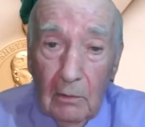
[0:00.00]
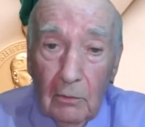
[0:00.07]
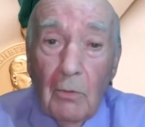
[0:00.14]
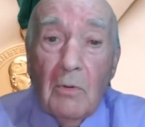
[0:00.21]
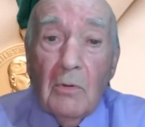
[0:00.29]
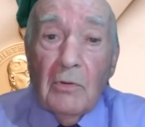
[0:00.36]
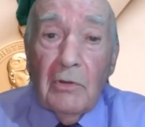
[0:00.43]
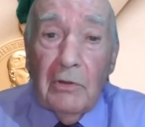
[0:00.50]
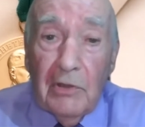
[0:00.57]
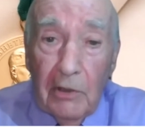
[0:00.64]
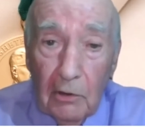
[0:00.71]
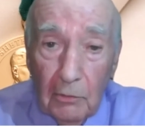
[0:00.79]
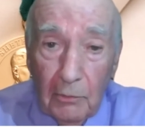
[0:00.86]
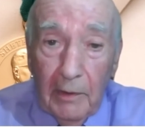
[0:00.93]
2
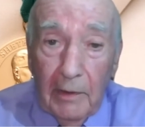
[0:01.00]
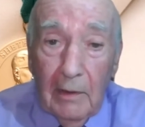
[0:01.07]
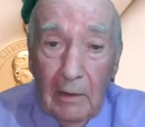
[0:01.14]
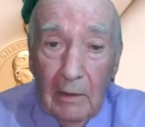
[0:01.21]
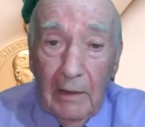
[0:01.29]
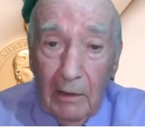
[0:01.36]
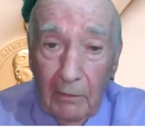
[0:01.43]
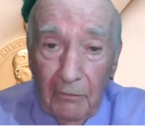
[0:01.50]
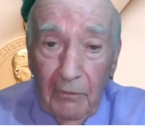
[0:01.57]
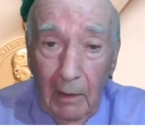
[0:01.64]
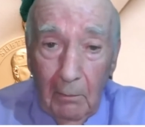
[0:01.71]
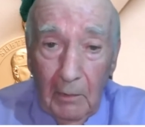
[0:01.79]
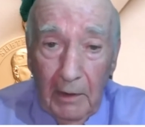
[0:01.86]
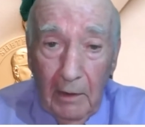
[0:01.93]
children in a
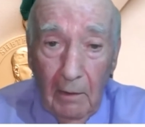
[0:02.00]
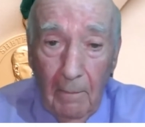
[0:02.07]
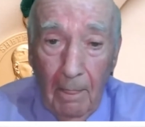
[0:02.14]
family.